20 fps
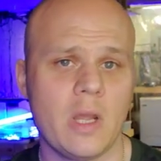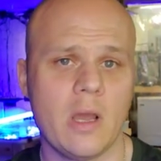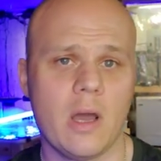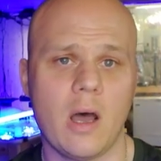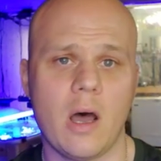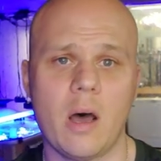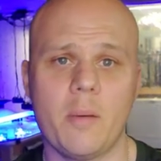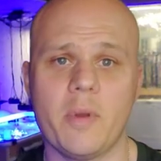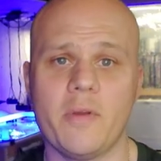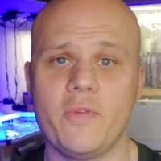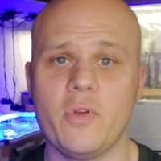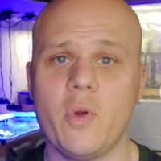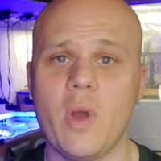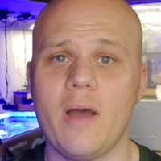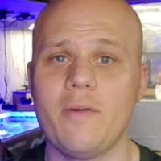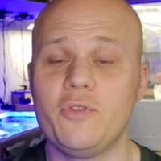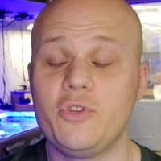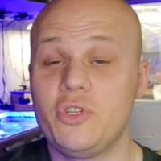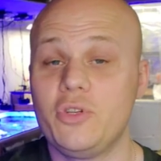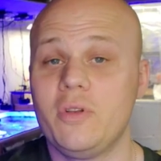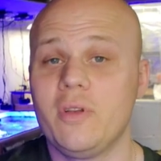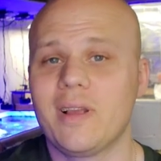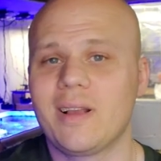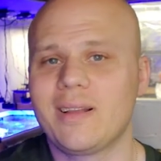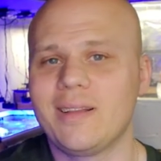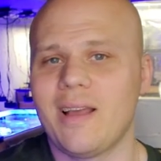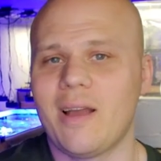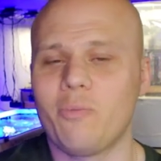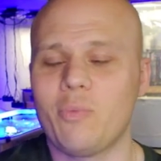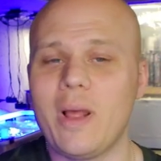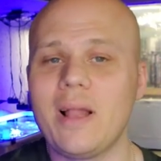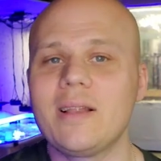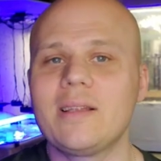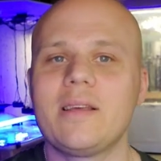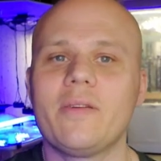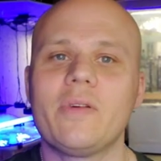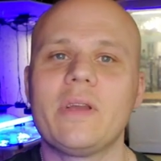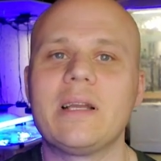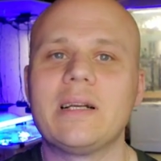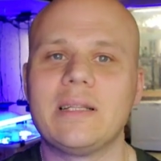Um, if you have
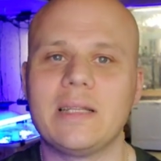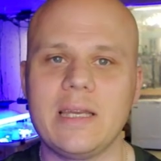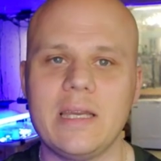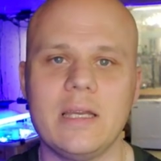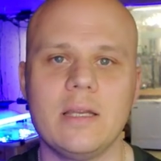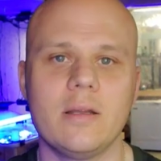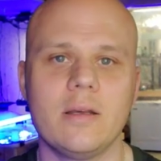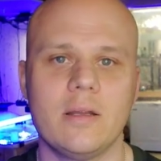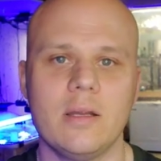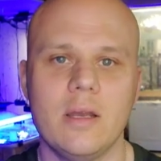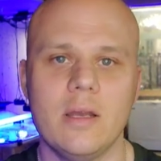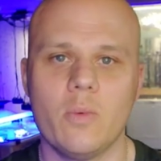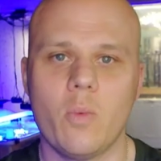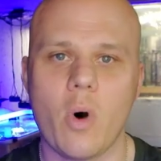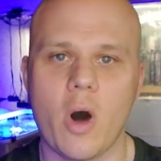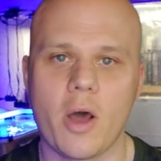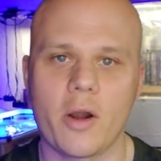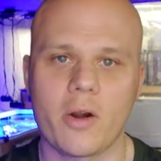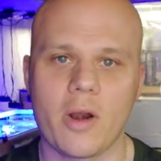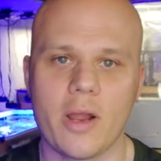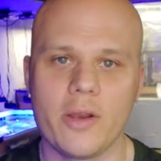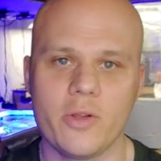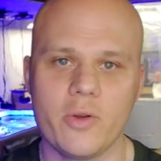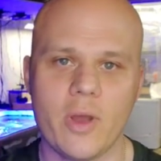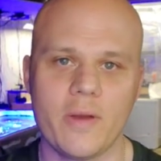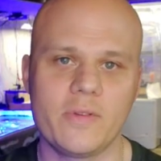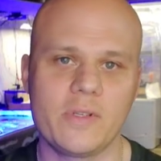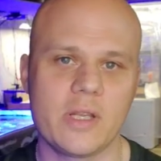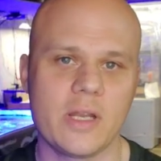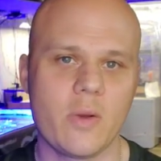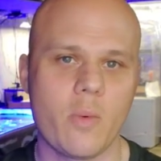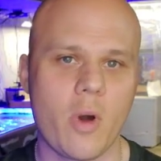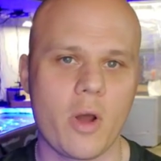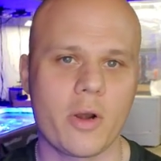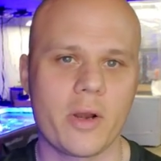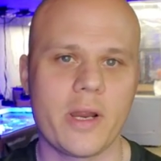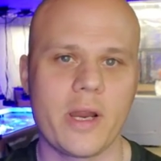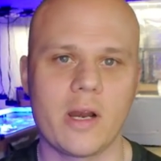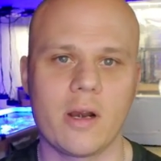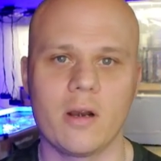relatively clean water, I do have city
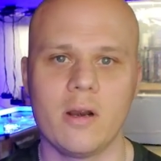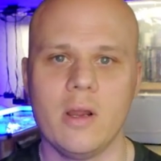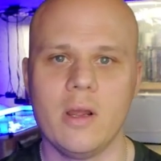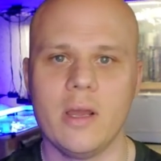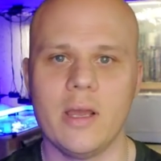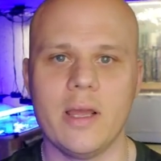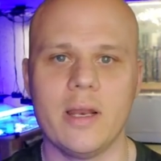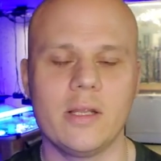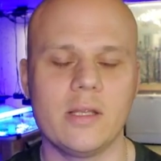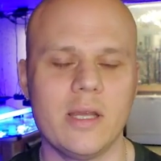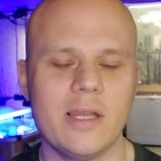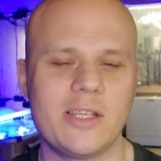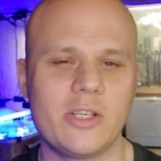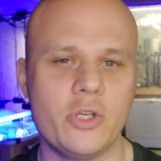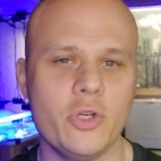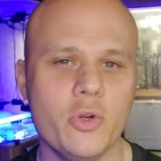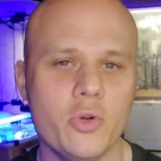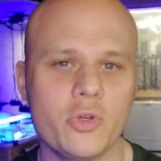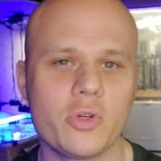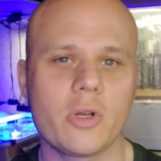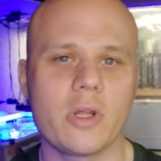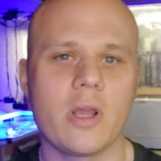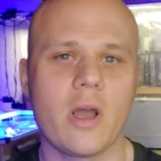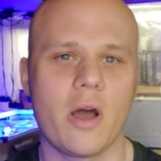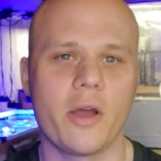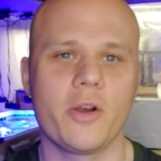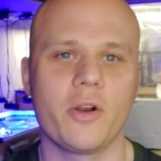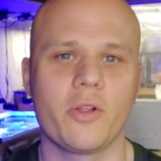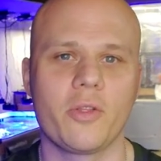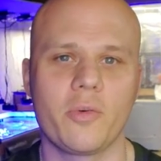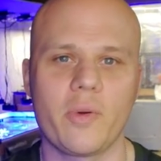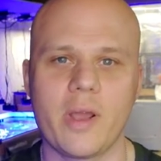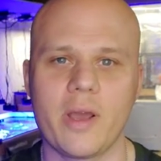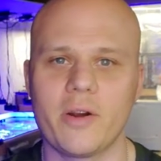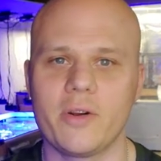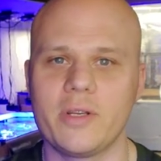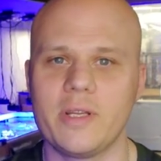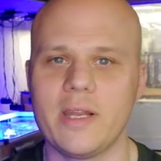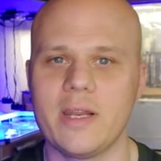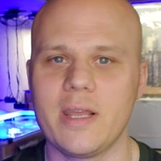water here, it, it's usually under
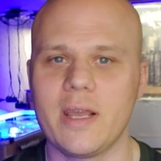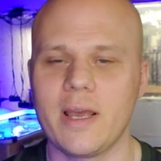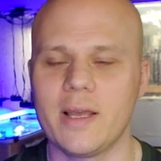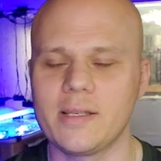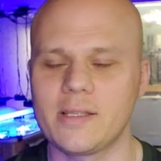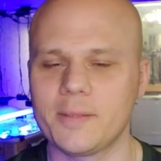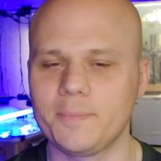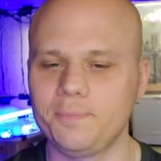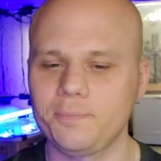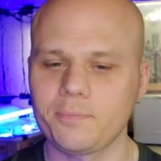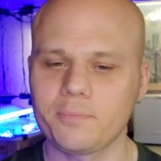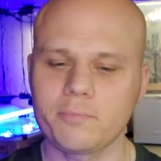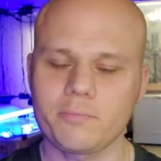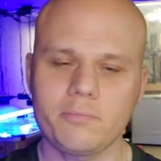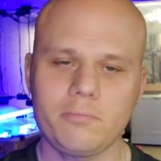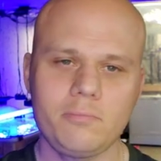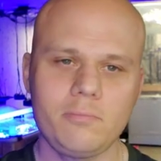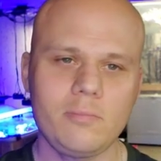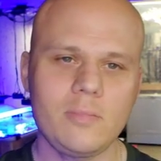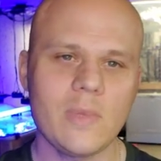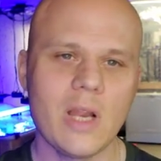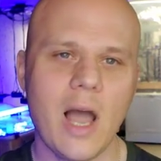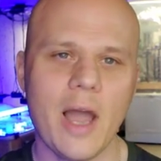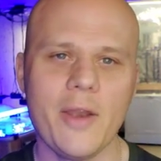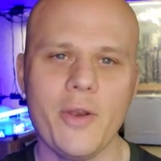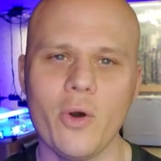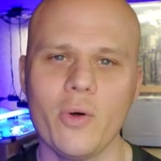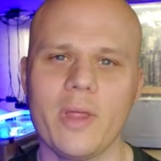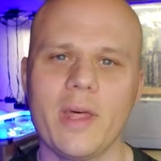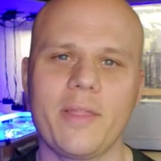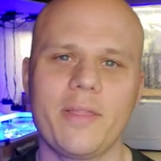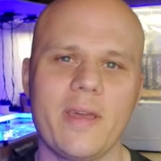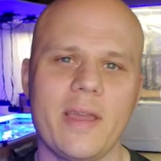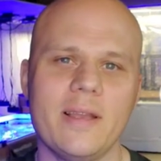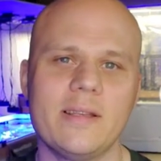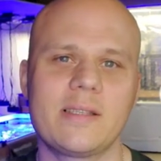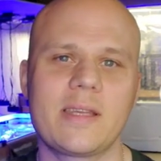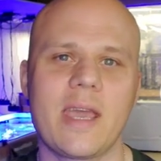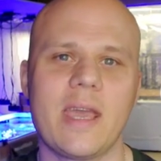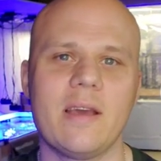300 TDS. I know that
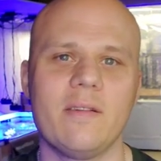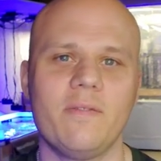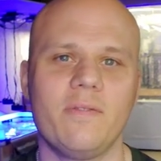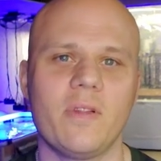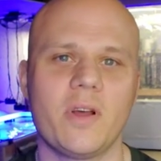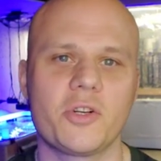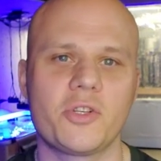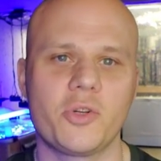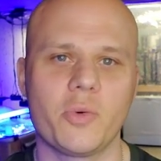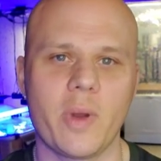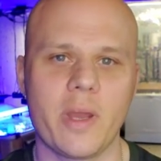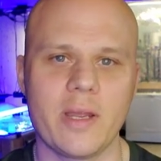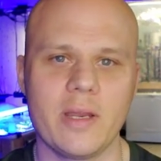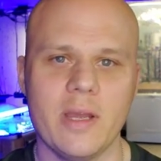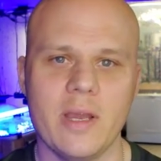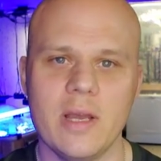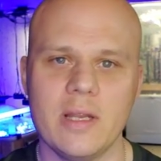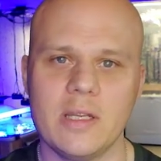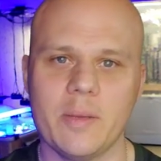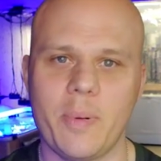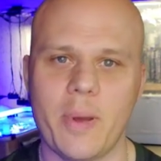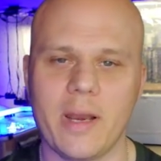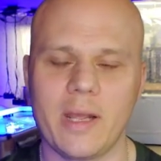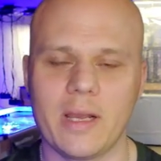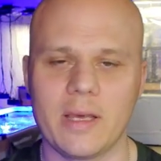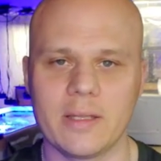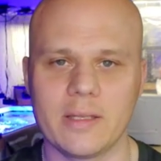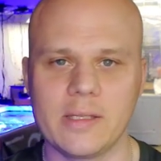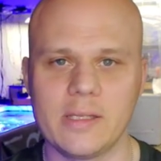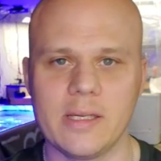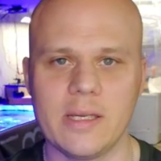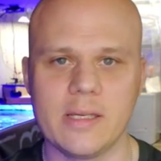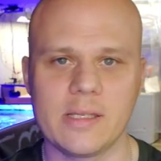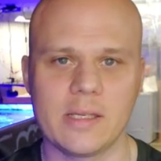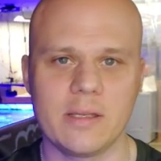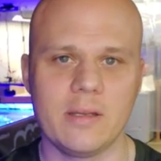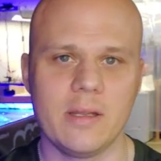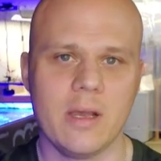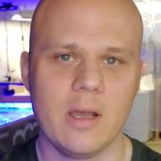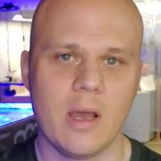things can fluctuate depending on the
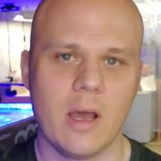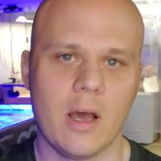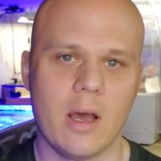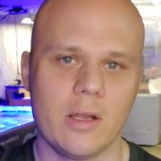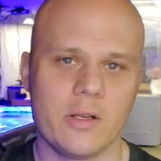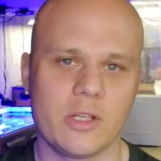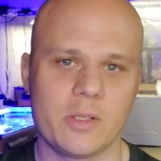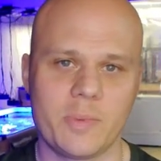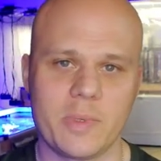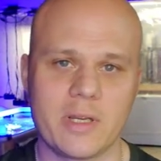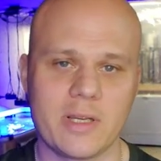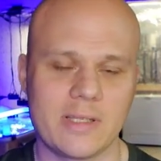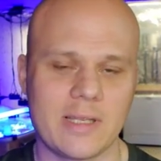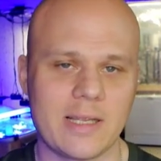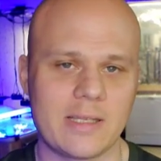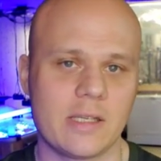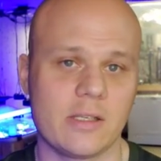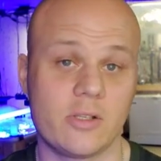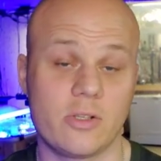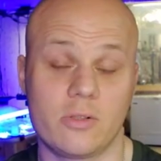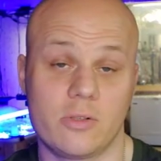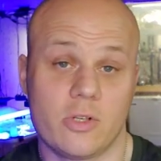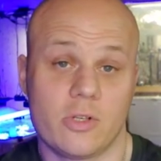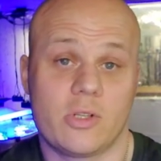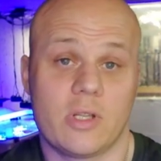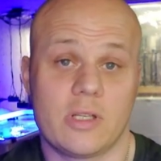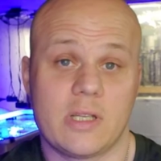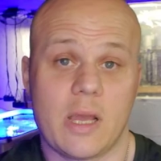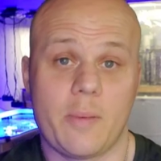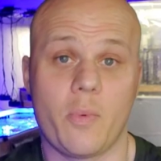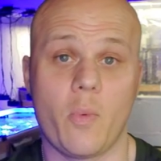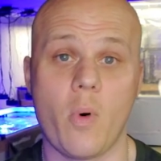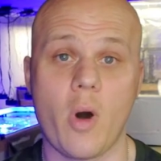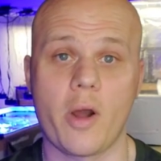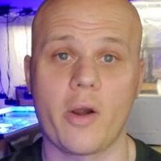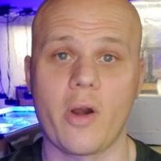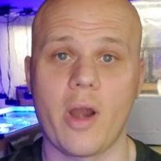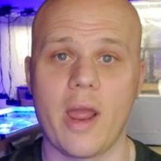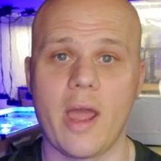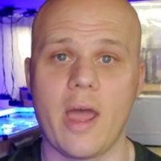season, uh, just because that's just the type of
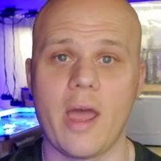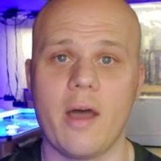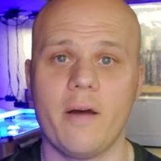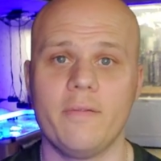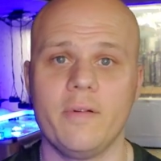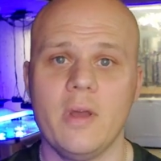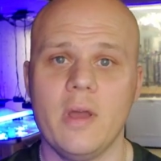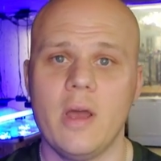water I have.